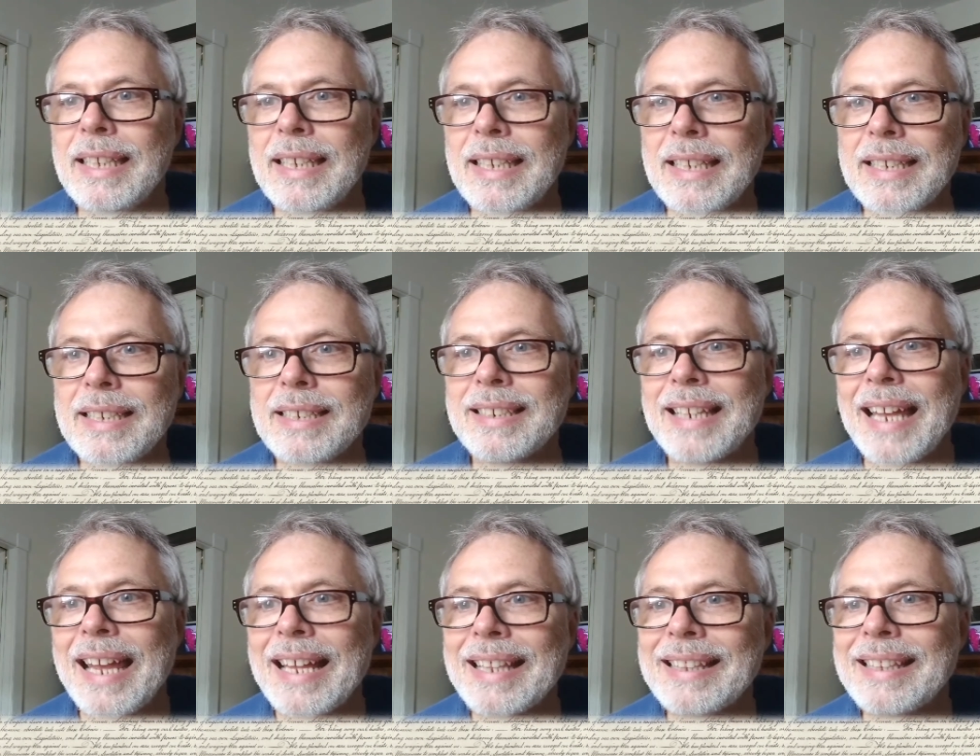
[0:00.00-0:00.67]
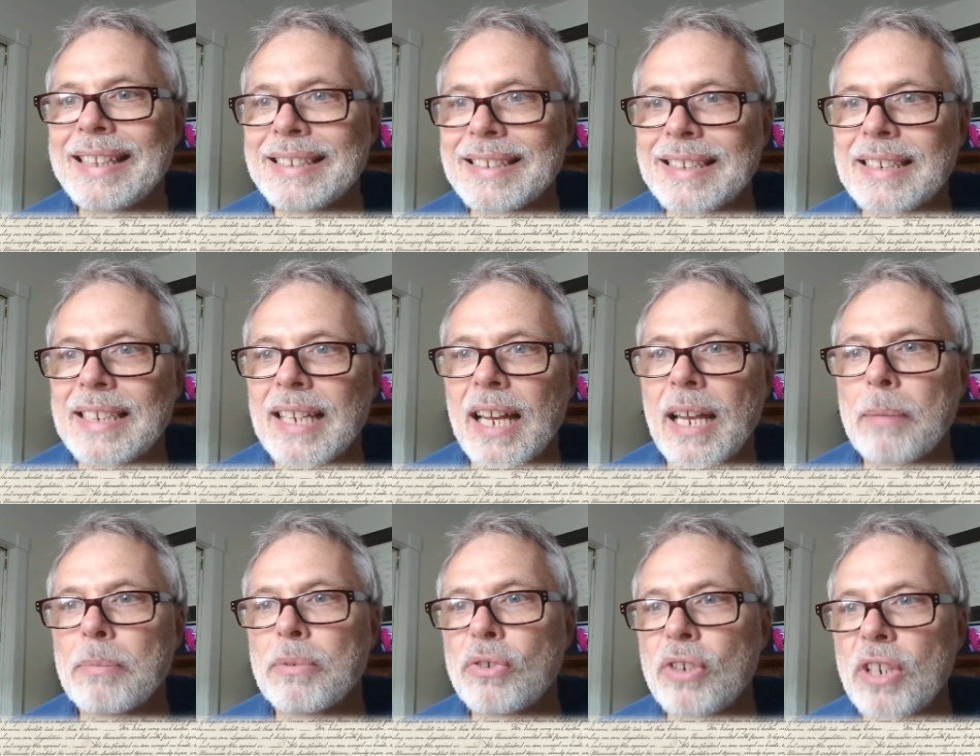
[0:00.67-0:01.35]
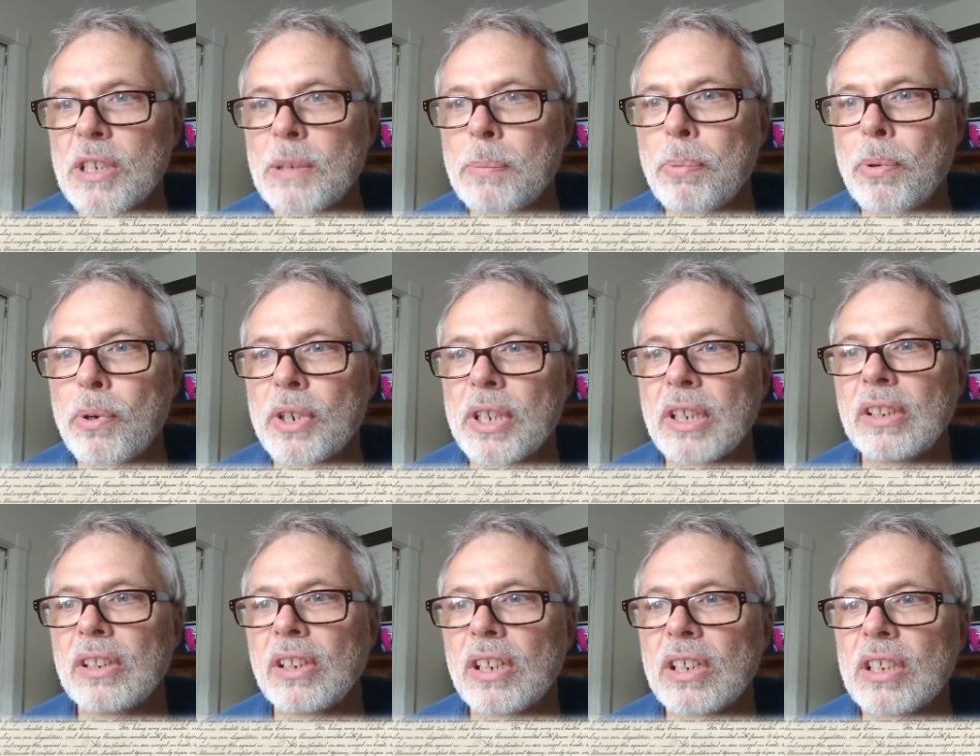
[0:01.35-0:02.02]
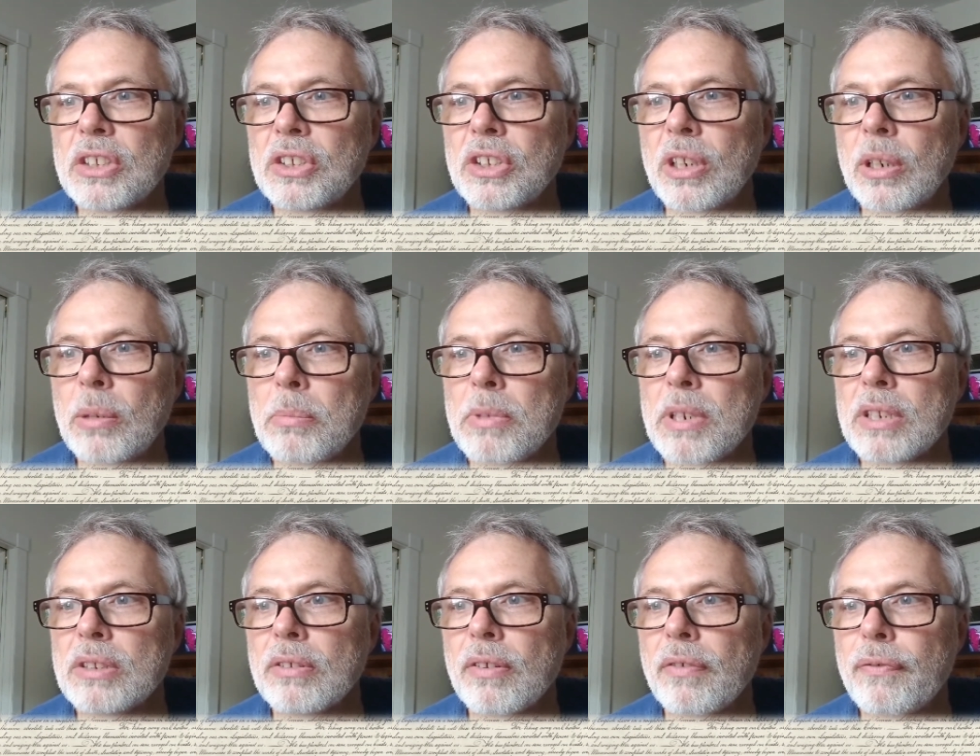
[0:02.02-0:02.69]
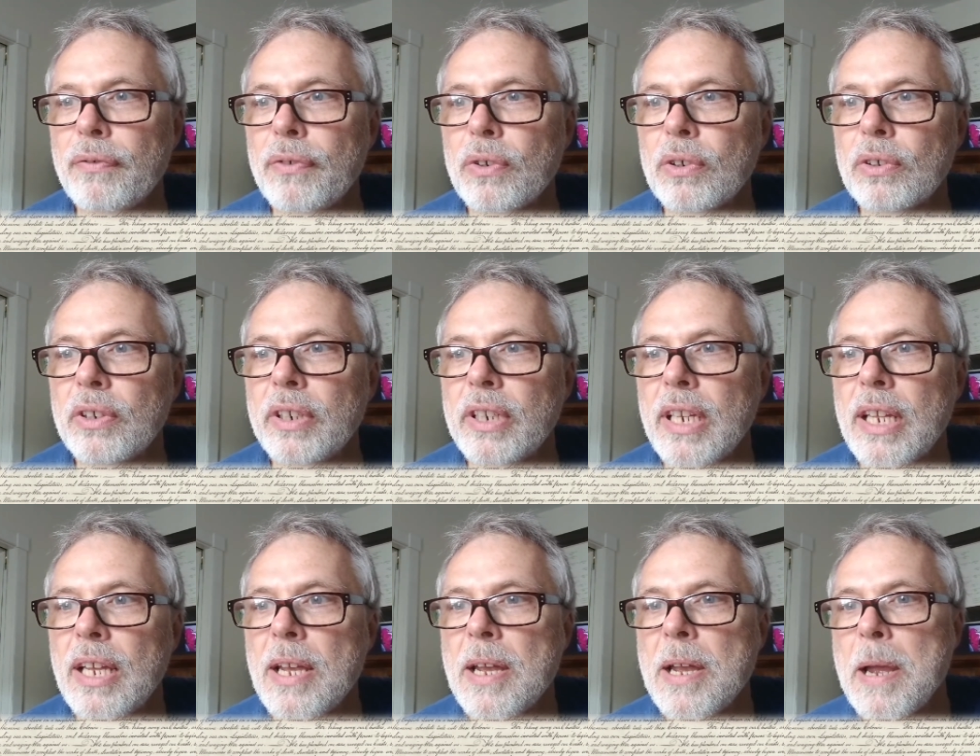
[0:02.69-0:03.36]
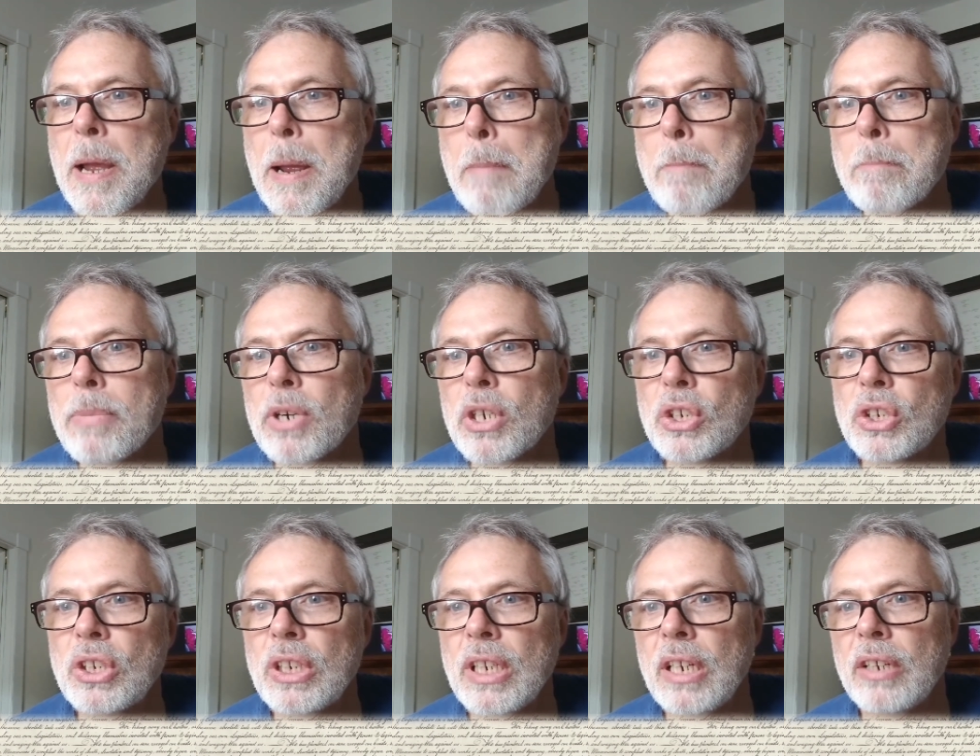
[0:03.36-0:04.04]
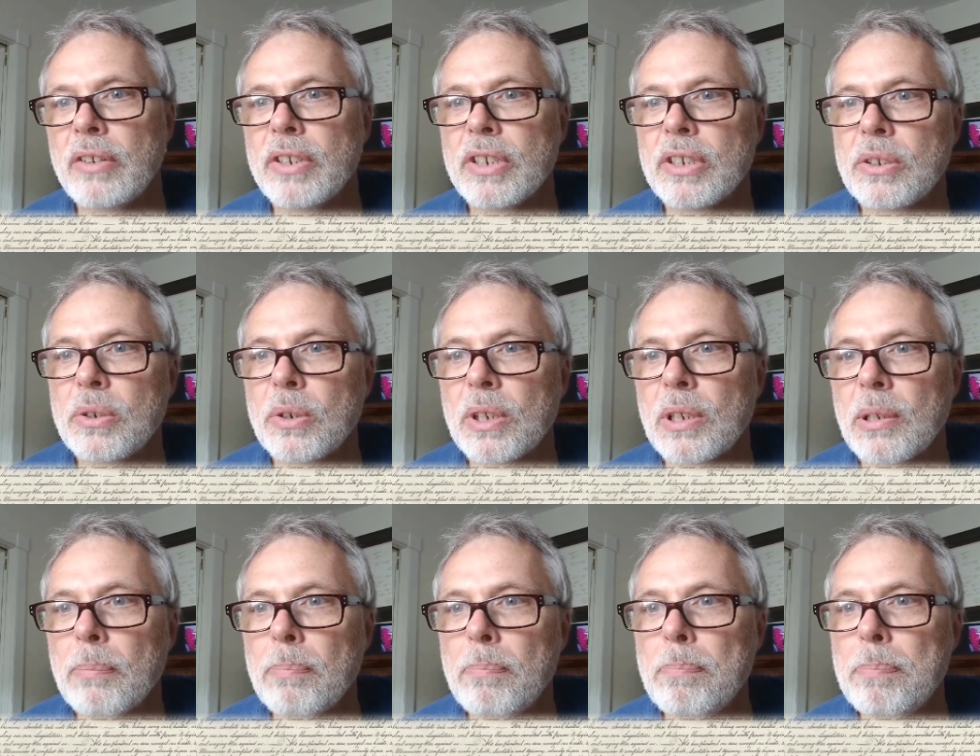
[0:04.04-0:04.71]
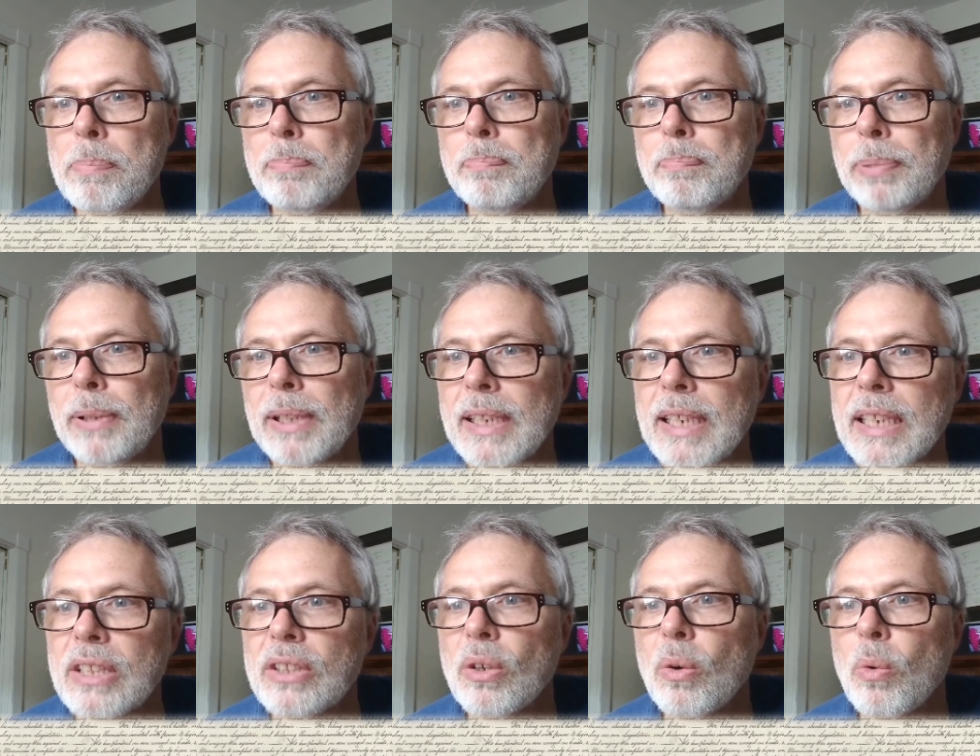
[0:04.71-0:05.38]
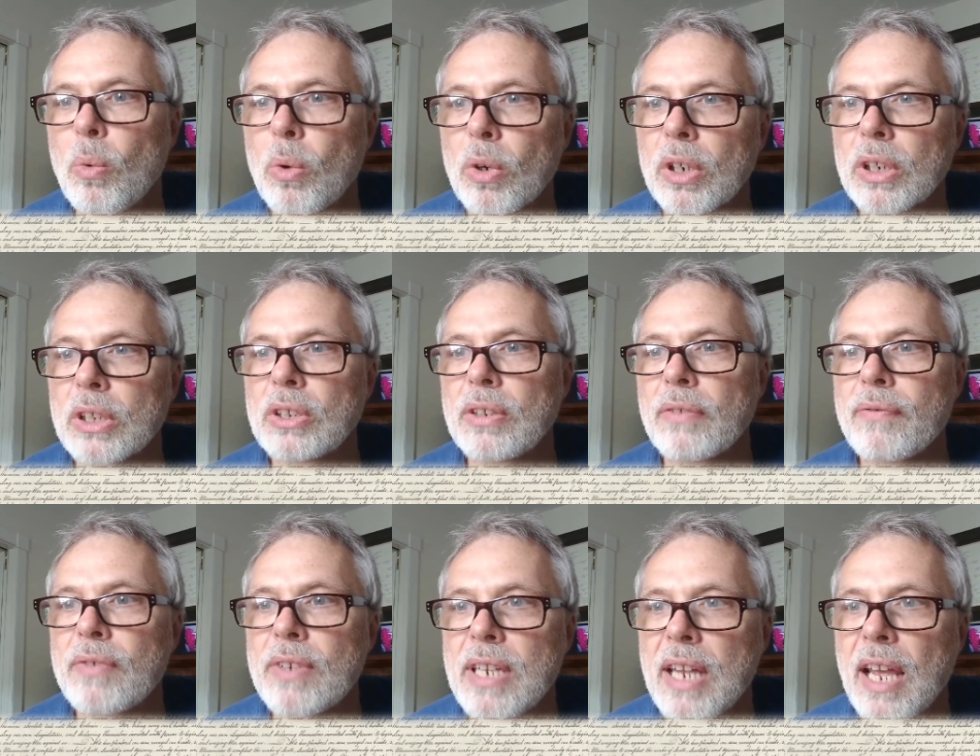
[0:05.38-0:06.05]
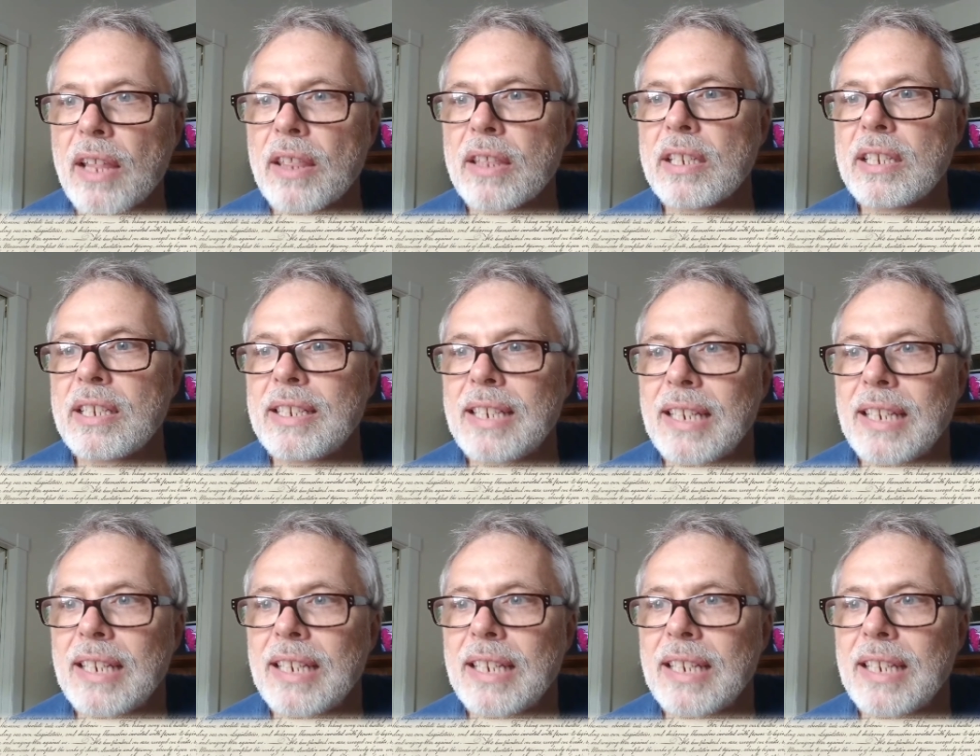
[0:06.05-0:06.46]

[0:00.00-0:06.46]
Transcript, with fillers: He is at this time transporting large armies of foreign mercenaries to complete the works of death,